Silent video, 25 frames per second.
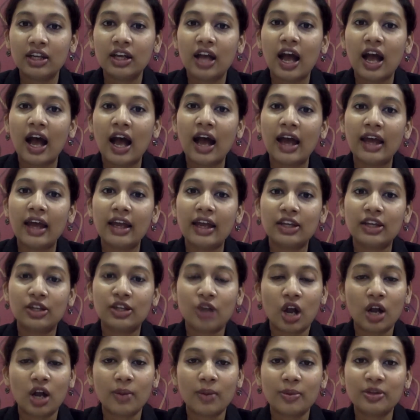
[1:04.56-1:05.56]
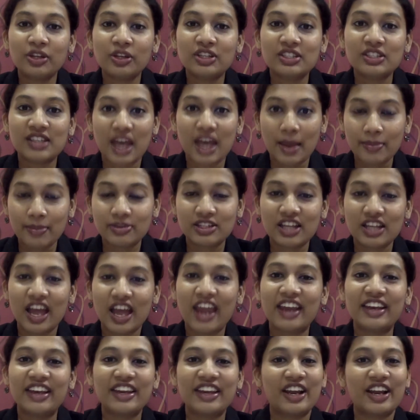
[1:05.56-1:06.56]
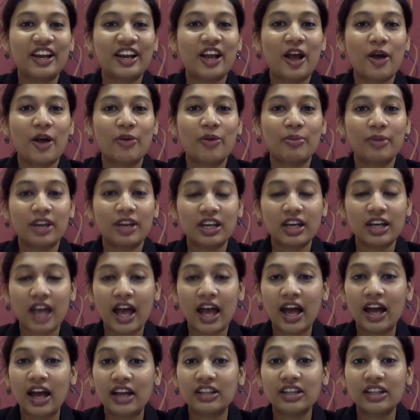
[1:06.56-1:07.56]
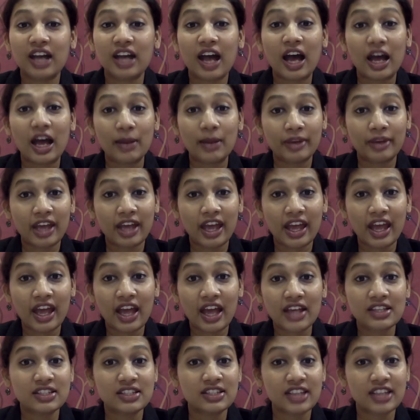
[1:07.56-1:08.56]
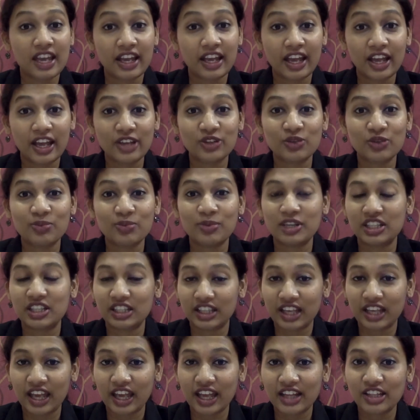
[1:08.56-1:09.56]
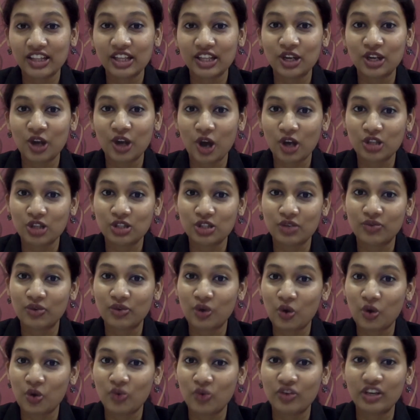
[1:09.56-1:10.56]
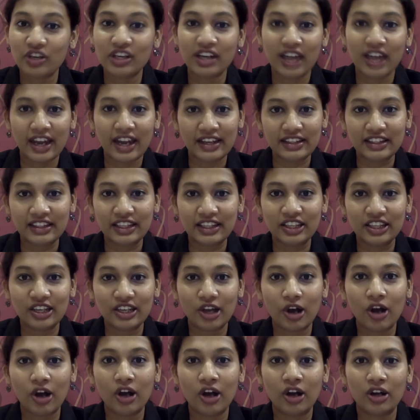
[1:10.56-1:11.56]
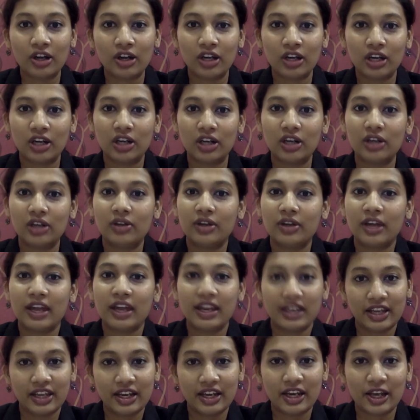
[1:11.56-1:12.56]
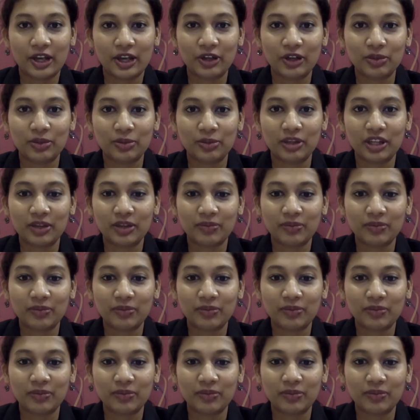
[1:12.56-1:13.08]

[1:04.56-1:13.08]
I'll talk about the steps the Indian government and the RBI has taken to mitigate the loss of COVID-19 on Indian economy.